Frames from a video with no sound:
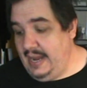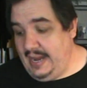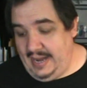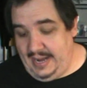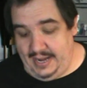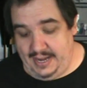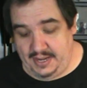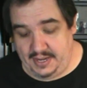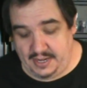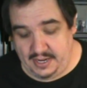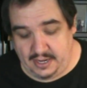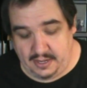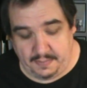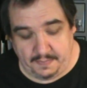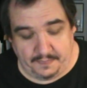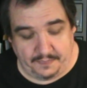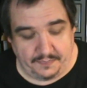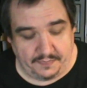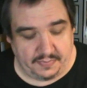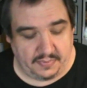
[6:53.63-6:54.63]
And
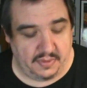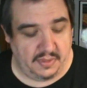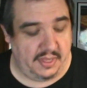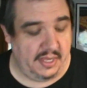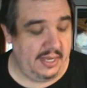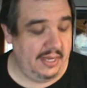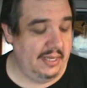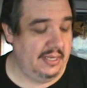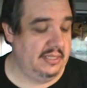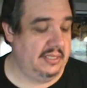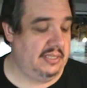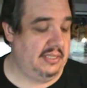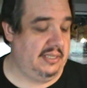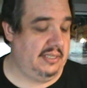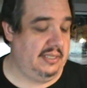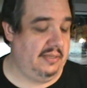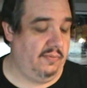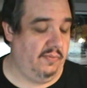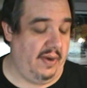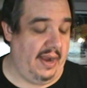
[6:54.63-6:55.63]

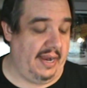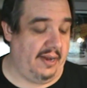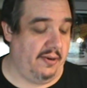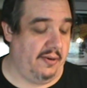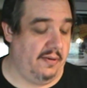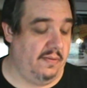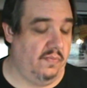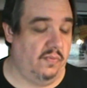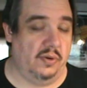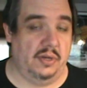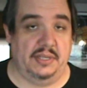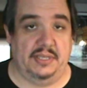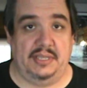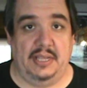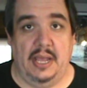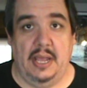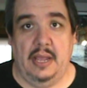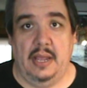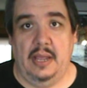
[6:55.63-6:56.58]
this record was